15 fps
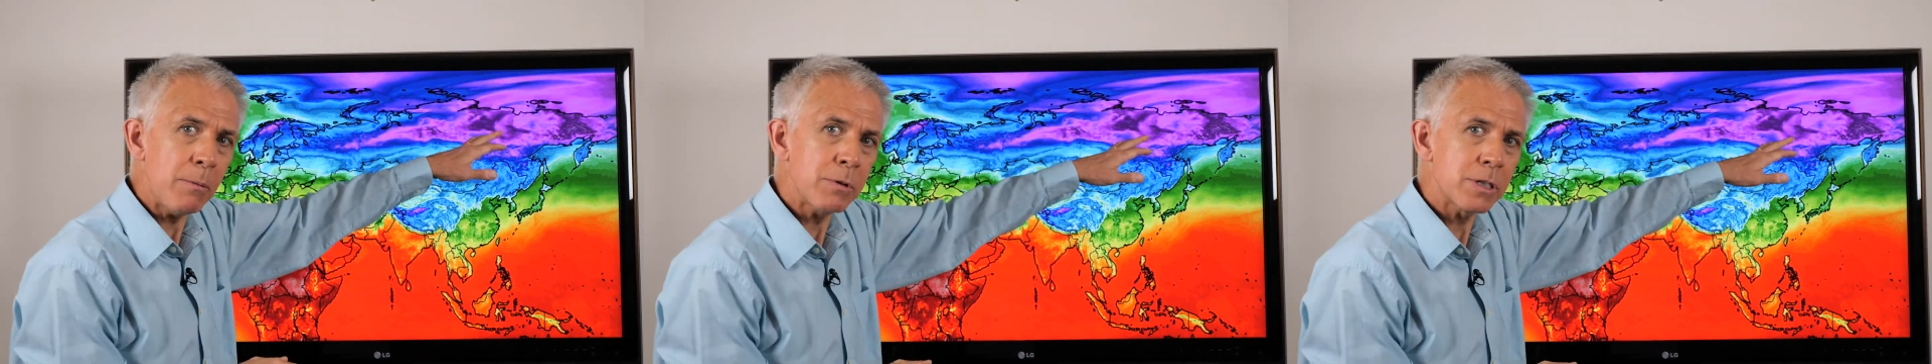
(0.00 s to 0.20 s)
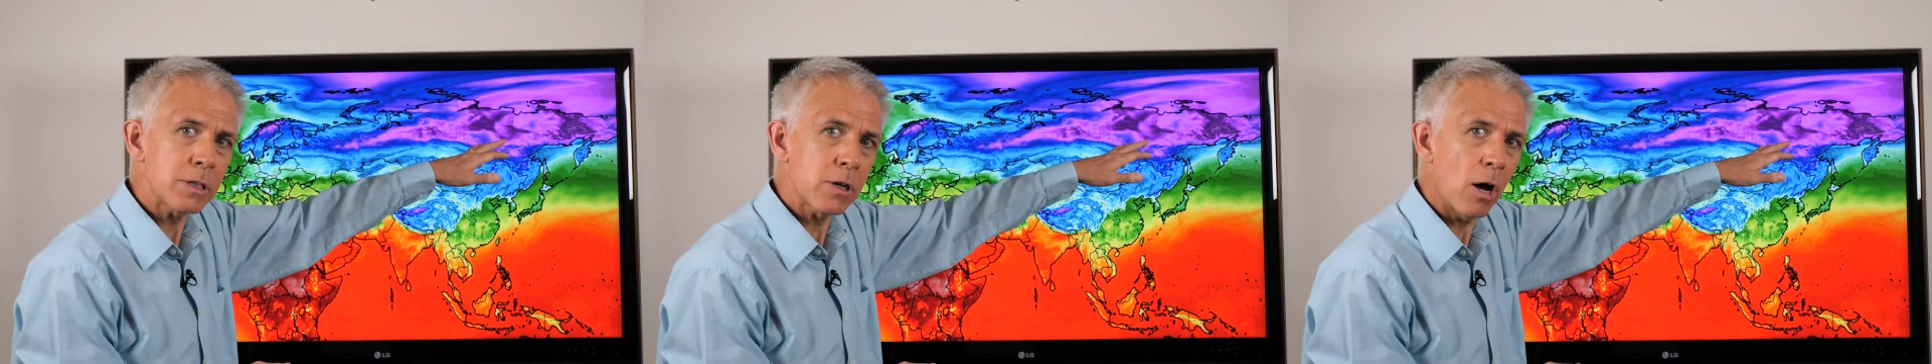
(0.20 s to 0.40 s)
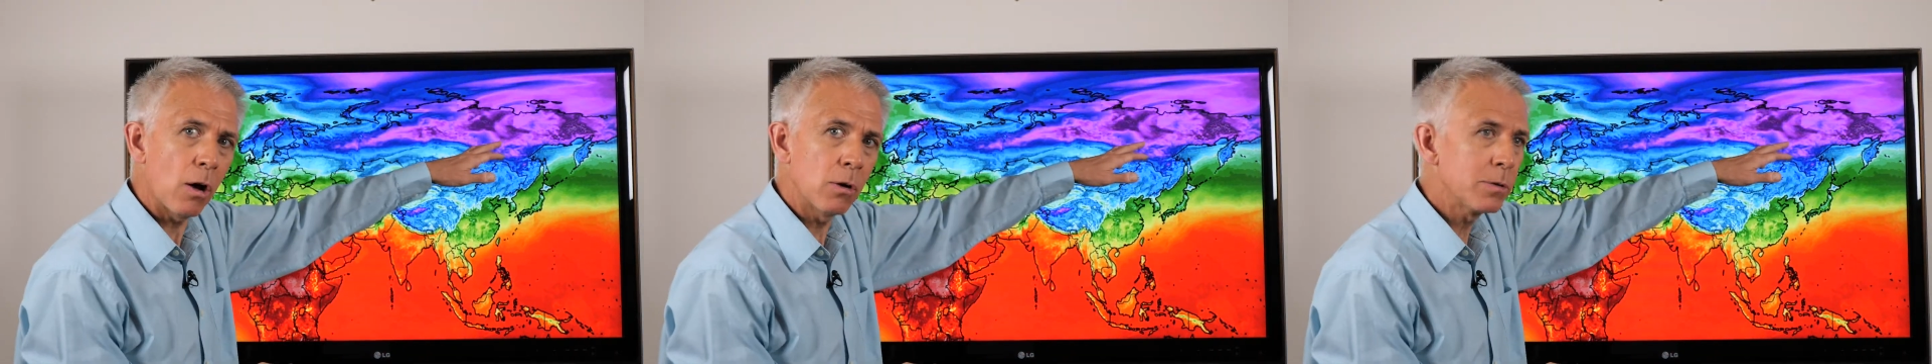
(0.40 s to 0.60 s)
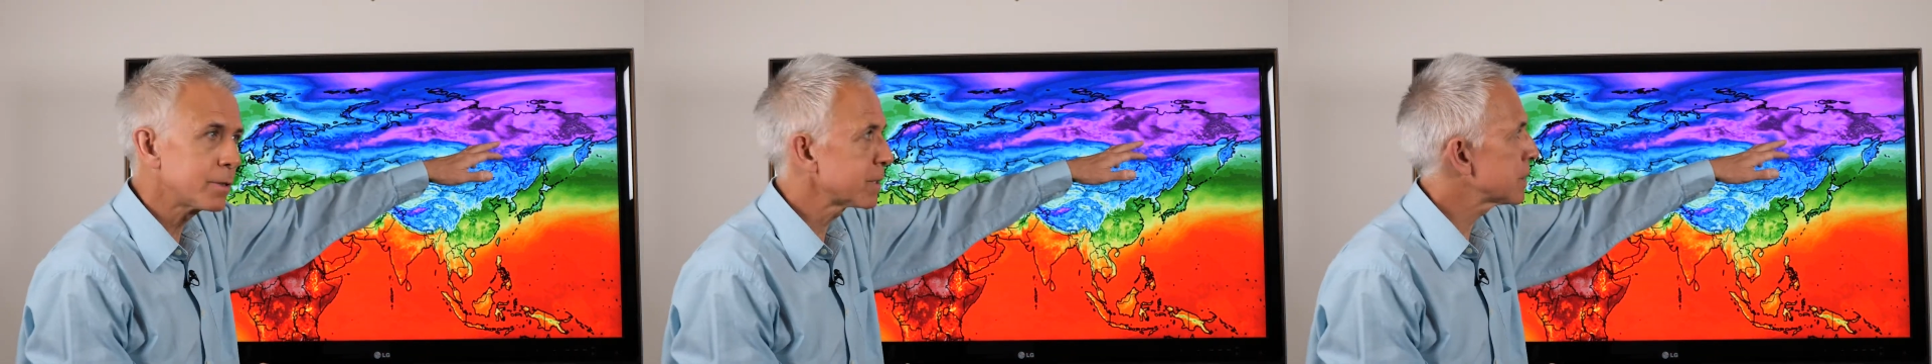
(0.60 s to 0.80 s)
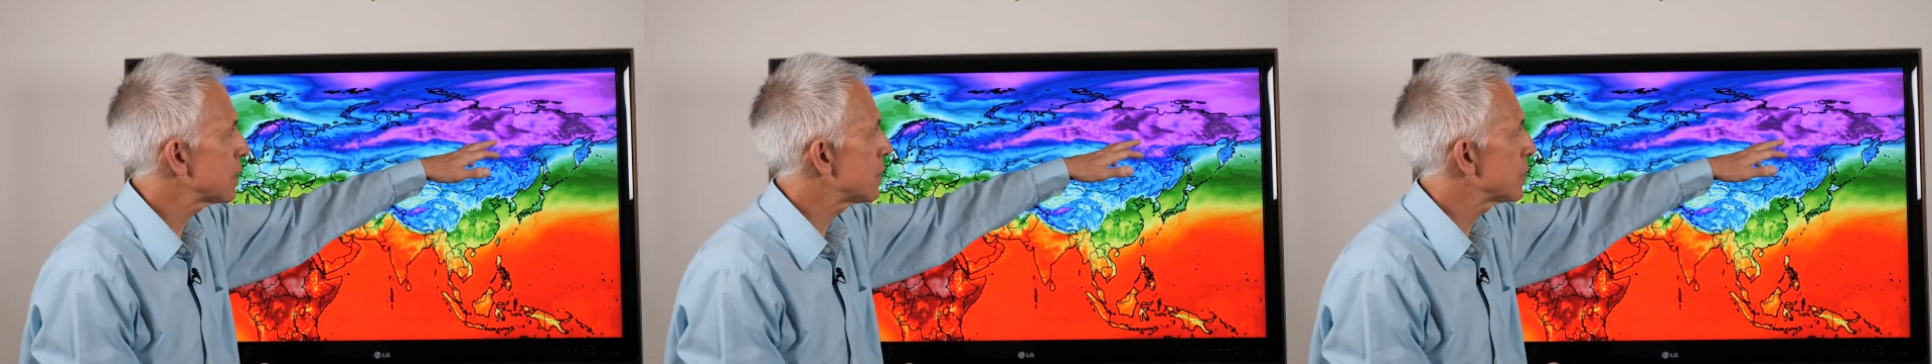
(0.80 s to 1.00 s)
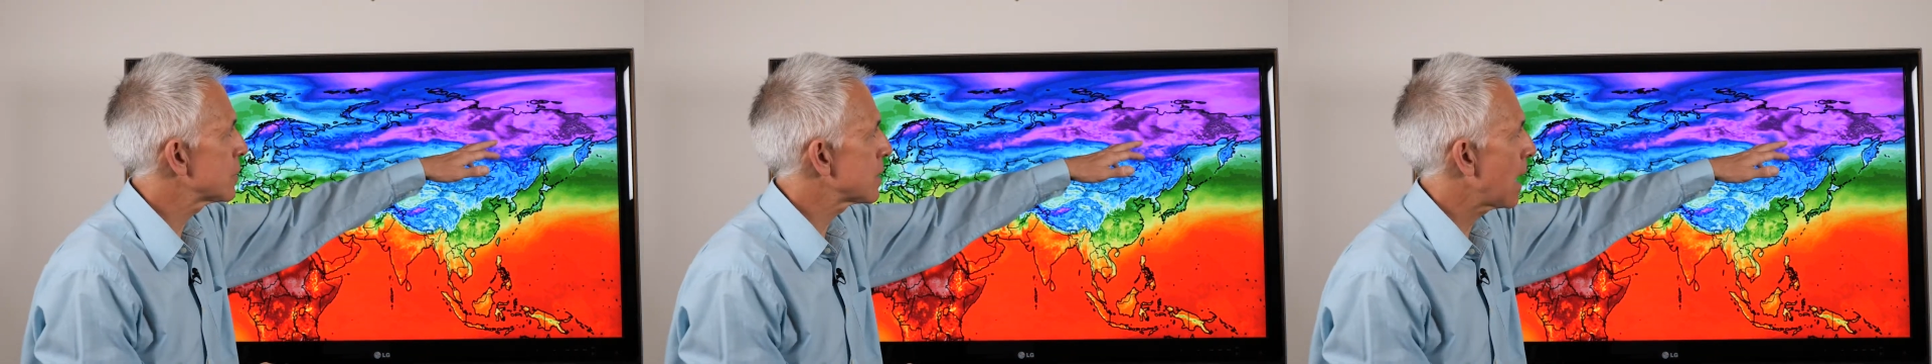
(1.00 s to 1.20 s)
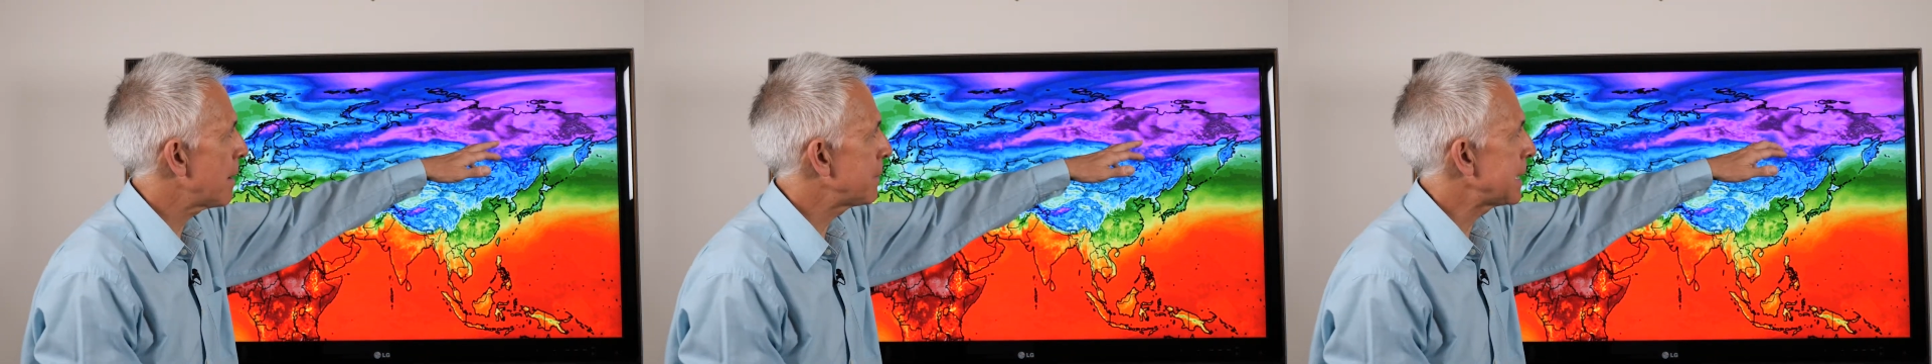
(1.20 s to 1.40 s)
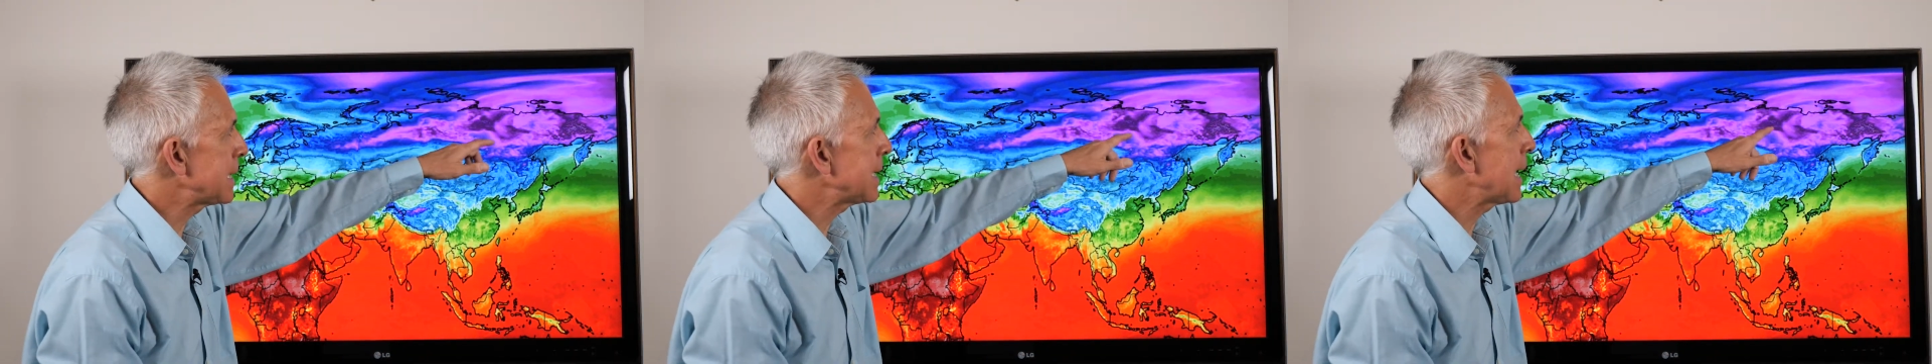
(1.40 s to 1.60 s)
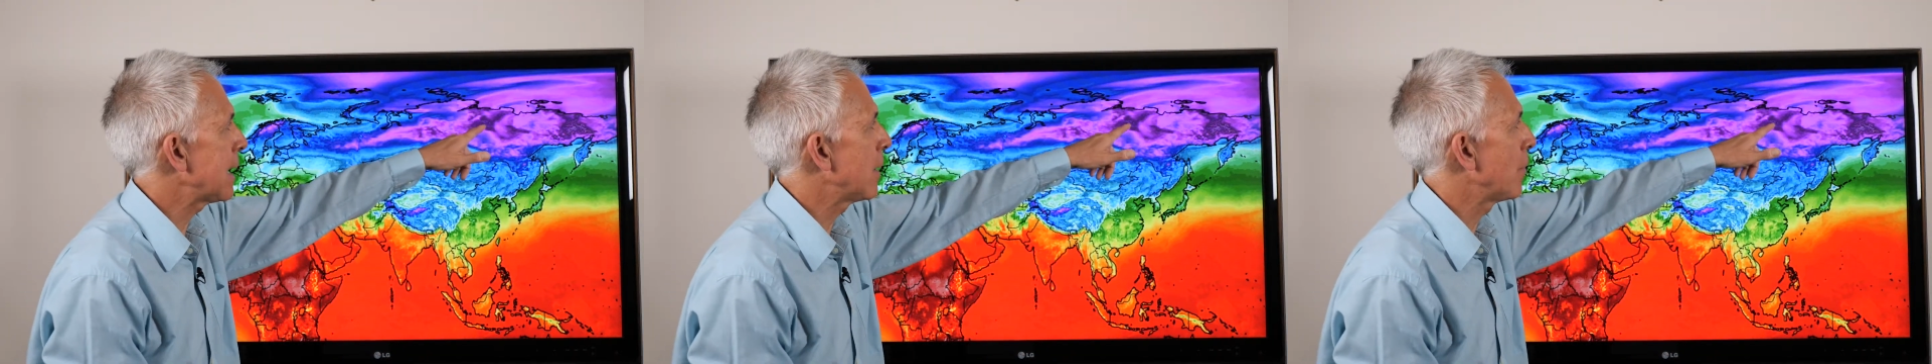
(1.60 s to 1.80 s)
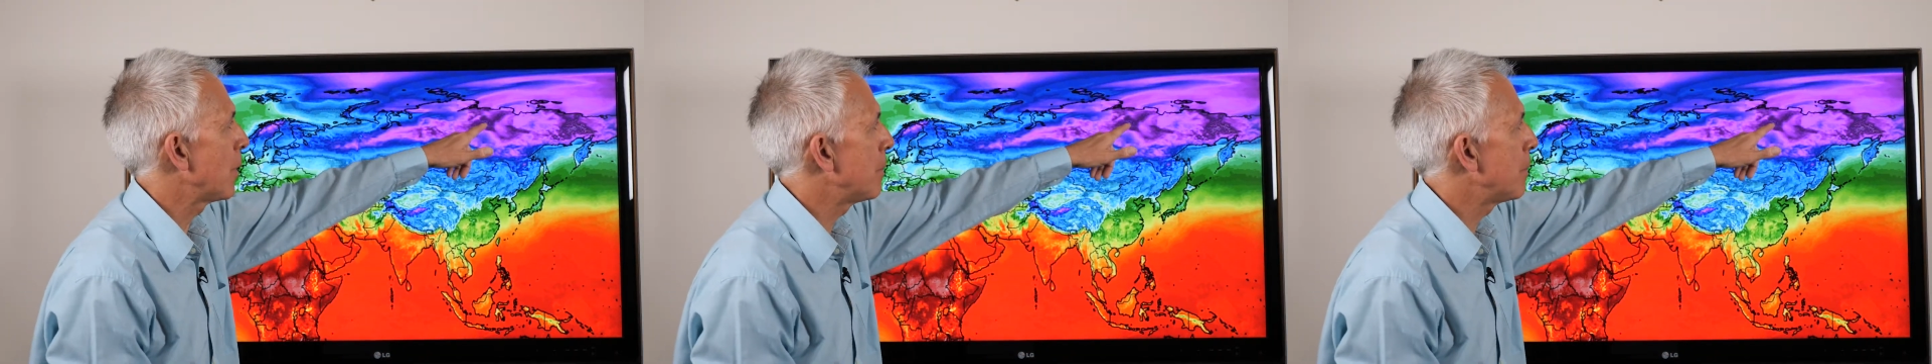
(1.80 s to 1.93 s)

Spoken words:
was a cold surge coming down,